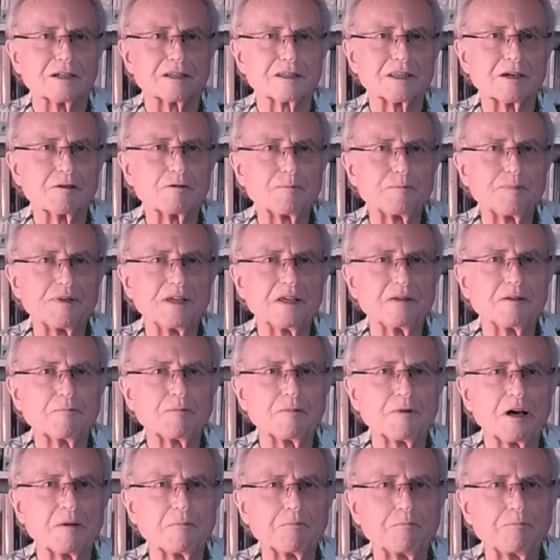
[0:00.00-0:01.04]
They would be
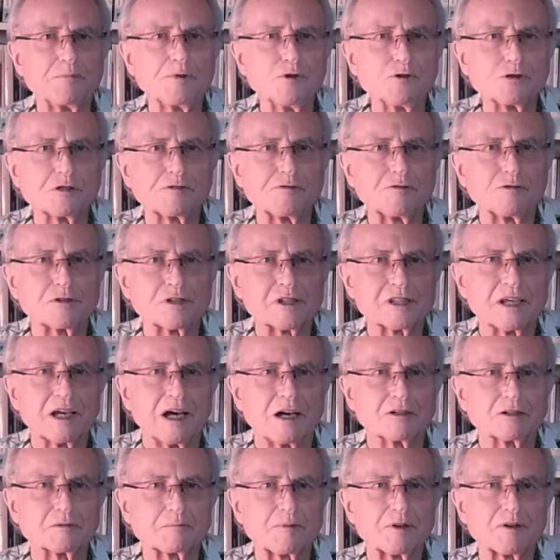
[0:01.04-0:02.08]
a beautiful
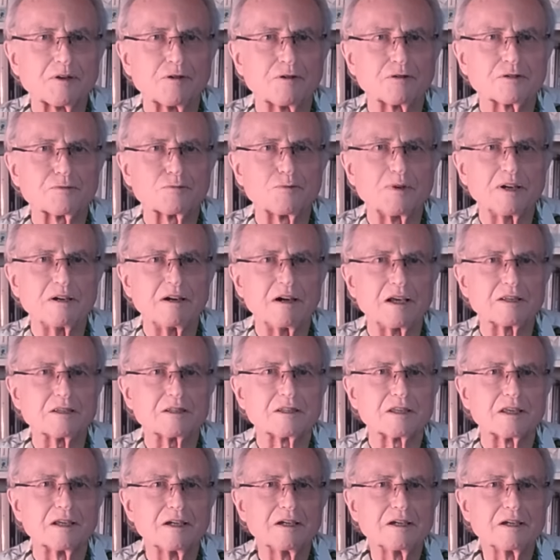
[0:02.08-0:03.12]
sound because
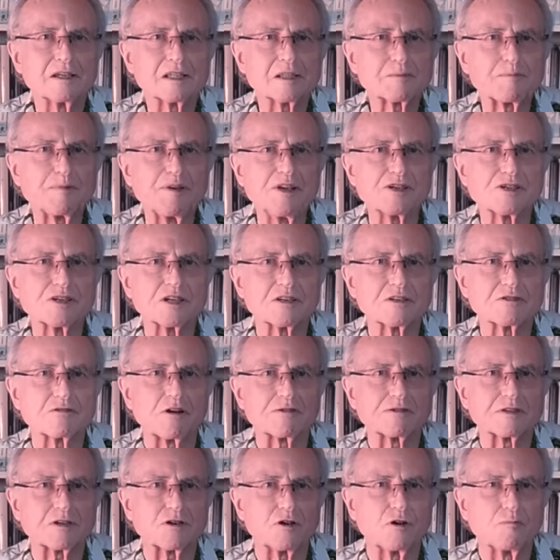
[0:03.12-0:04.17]
whereas speech is
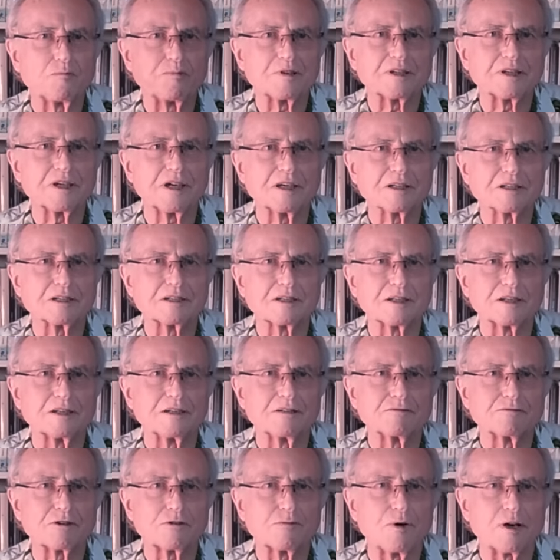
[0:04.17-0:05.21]
rather complicated
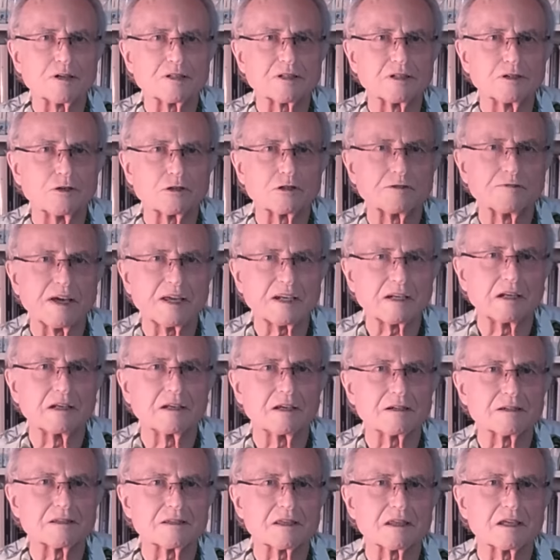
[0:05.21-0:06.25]
and requires a lot of
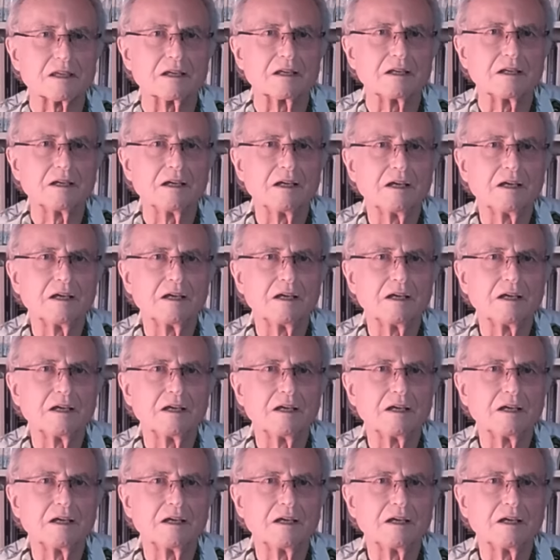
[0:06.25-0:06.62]
analyzing,